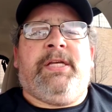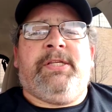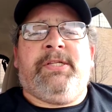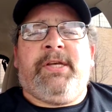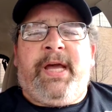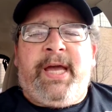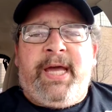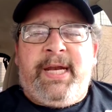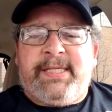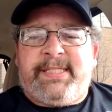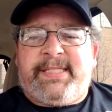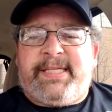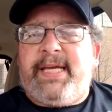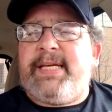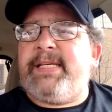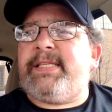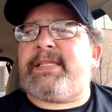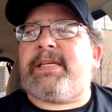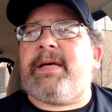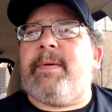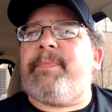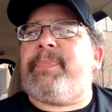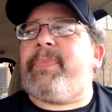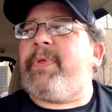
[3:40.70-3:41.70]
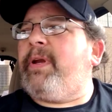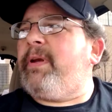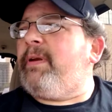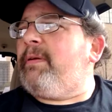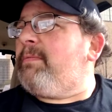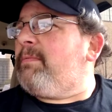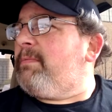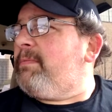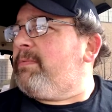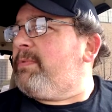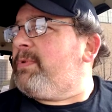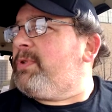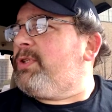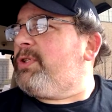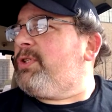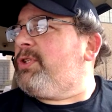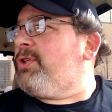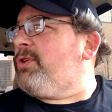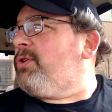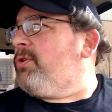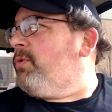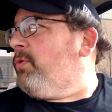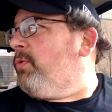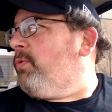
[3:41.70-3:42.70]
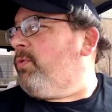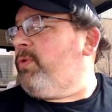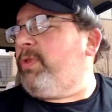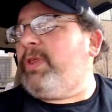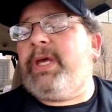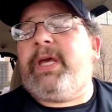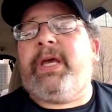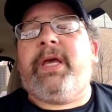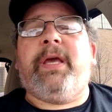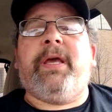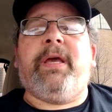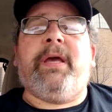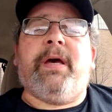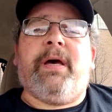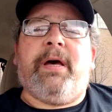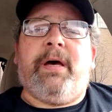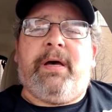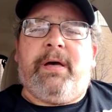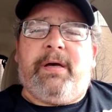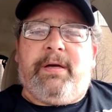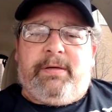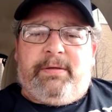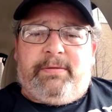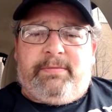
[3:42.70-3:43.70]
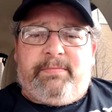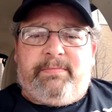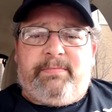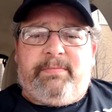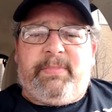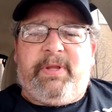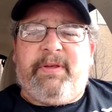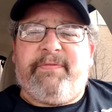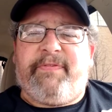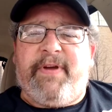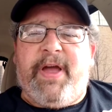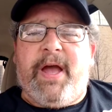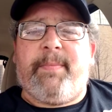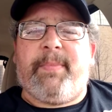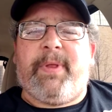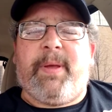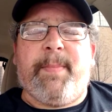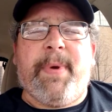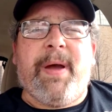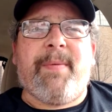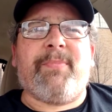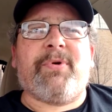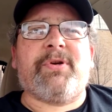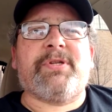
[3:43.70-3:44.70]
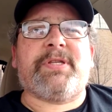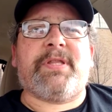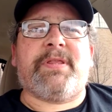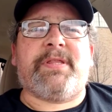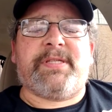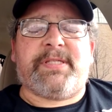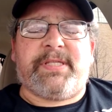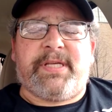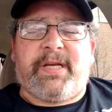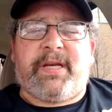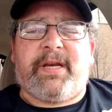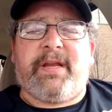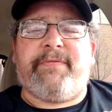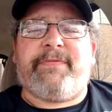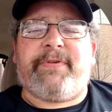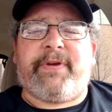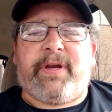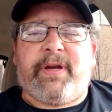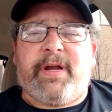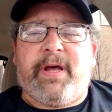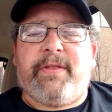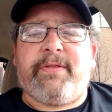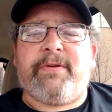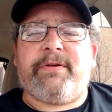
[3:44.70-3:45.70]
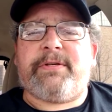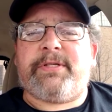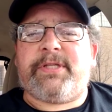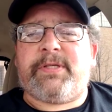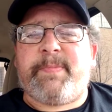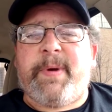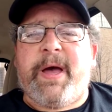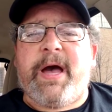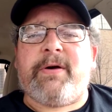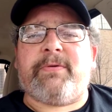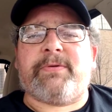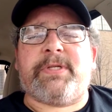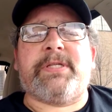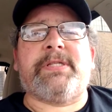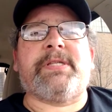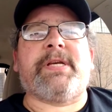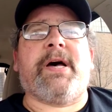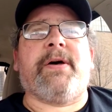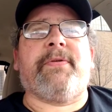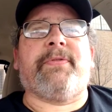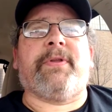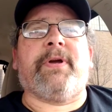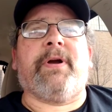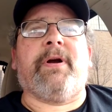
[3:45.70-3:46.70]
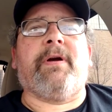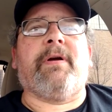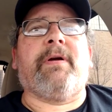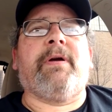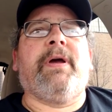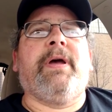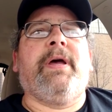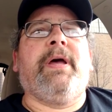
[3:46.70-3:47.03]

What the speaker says: I got to say something to the family members and the significant others, spouses out there.